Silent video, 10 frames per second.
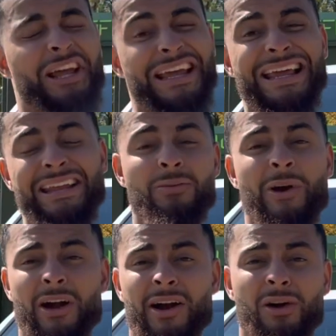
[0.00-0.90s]
to
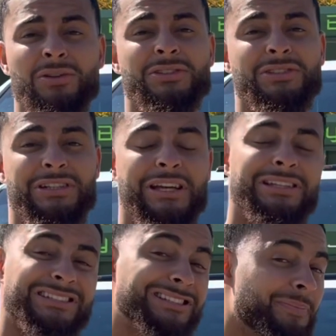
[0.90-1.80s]
anywhere else to get
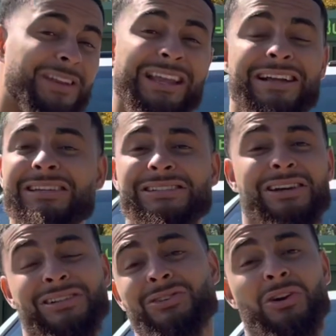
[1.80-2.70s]
something like this
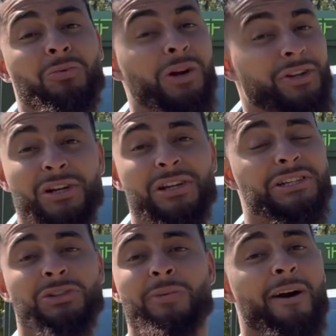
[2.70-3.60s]
done, is gonna run you at
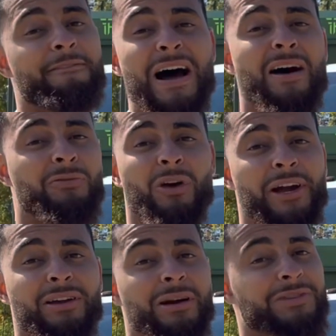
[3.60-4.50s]
least around 5
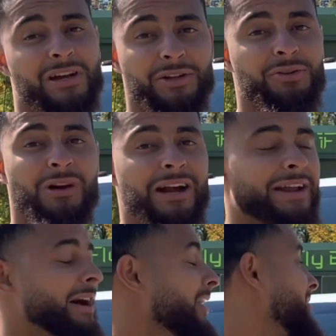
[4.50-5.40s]
grand. I'm telling you right
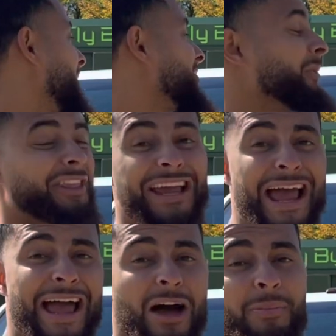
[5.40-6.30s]
now, especially with the
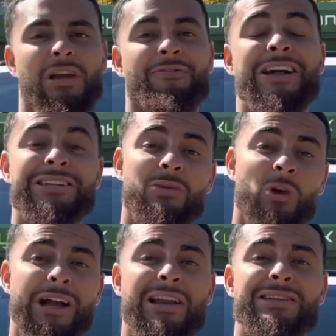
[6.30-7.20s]
cab. If I didn't
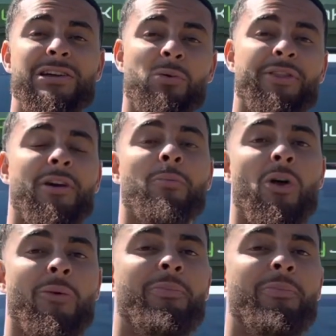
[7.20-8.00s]
work out a deal with them on the